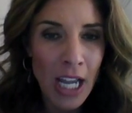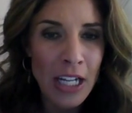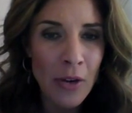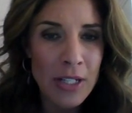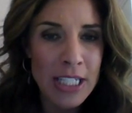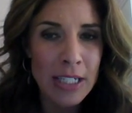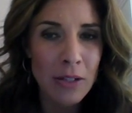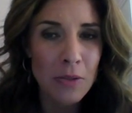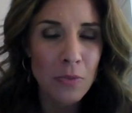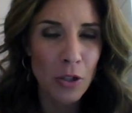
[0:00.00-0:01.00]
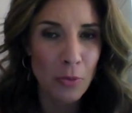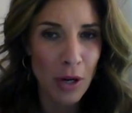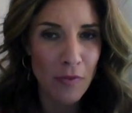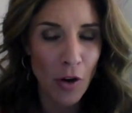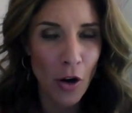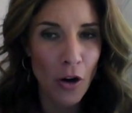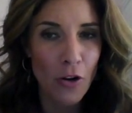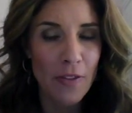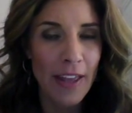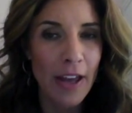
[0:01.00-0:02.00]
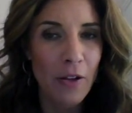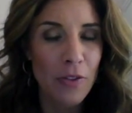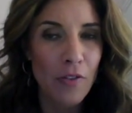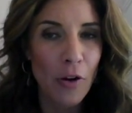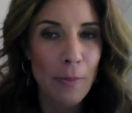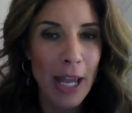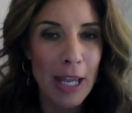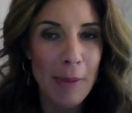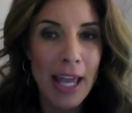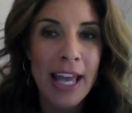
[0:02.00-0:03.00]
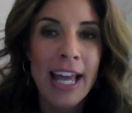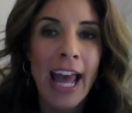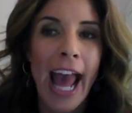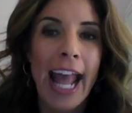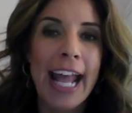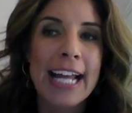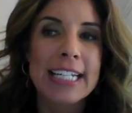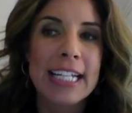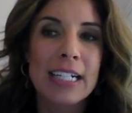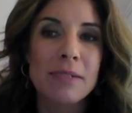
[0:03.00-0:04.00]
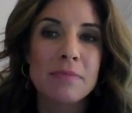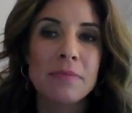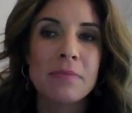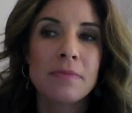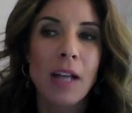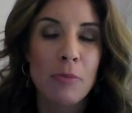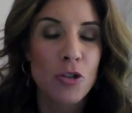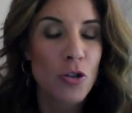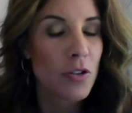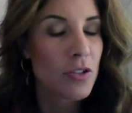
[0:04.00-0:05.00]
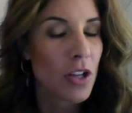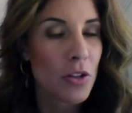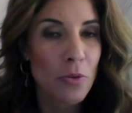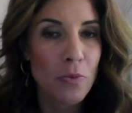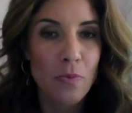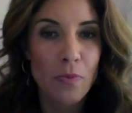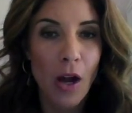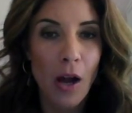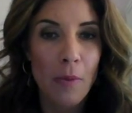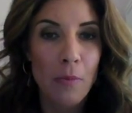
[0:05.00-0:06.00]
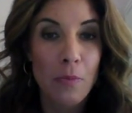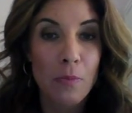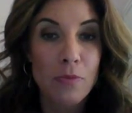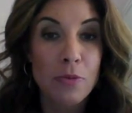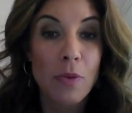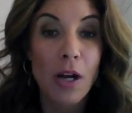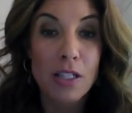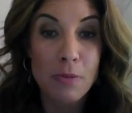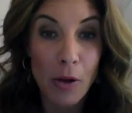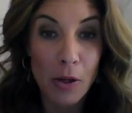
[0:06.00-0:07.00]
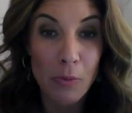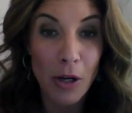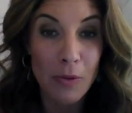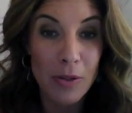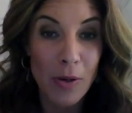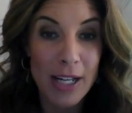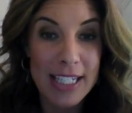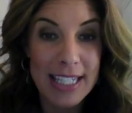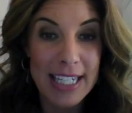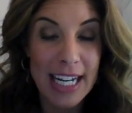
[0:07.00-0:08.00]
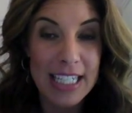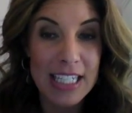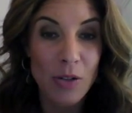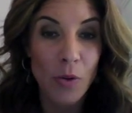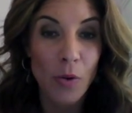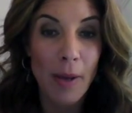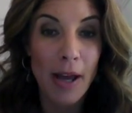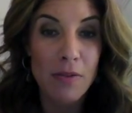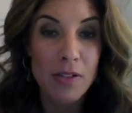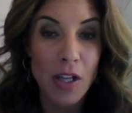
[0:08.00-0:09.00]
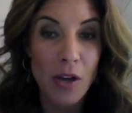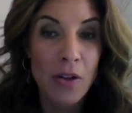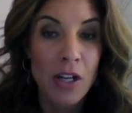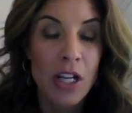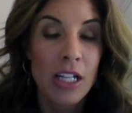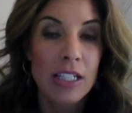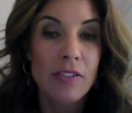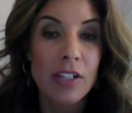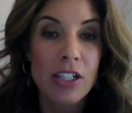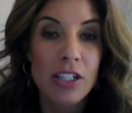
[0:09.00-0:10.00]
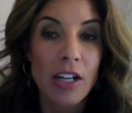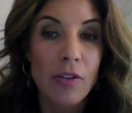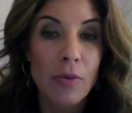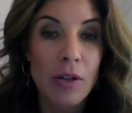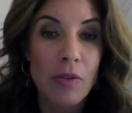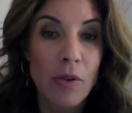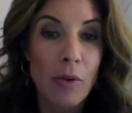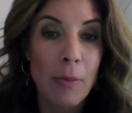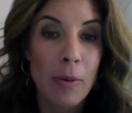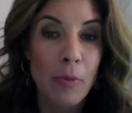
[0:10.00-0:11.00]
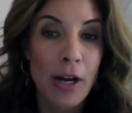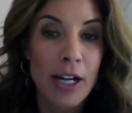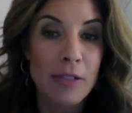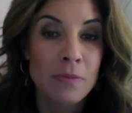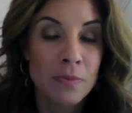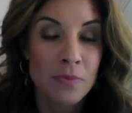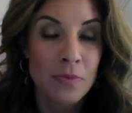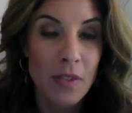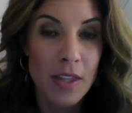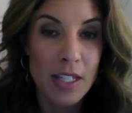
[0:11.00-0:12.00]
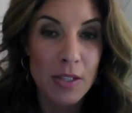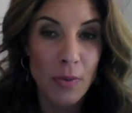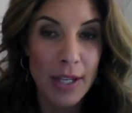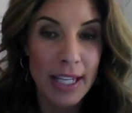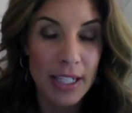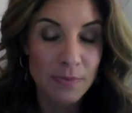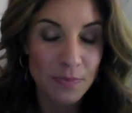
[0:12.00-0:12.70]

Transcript: I know Atia, we're going to pray for her and the health of her baby. And I'm sure there's other unspoken prayer requests that I just don't know about. So lift each and every one of you up in prayer this week.